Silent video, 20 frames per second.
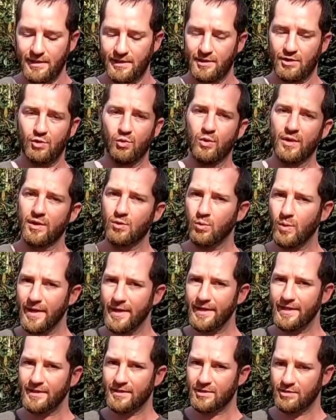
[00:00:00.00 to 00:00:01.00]
a quick
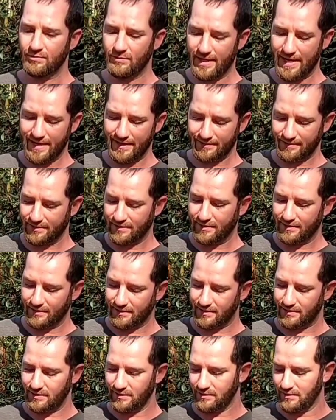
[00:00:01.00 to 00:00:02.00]
way to
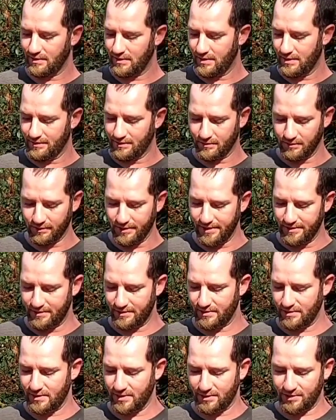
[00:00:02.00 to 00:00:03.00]
access your
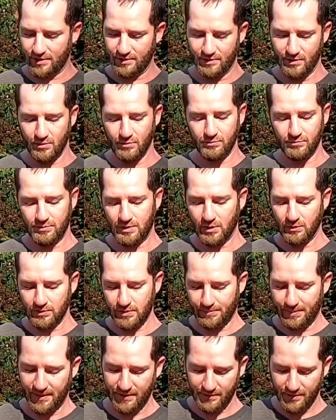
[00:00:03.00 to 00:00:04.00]
lenses there. So don't
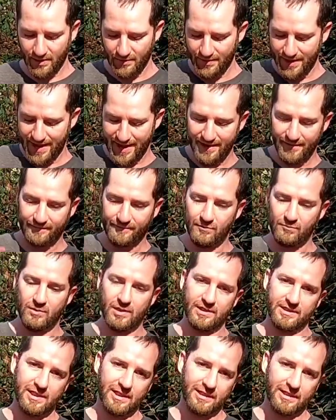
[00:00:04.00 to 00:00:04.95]
depend on that if you want to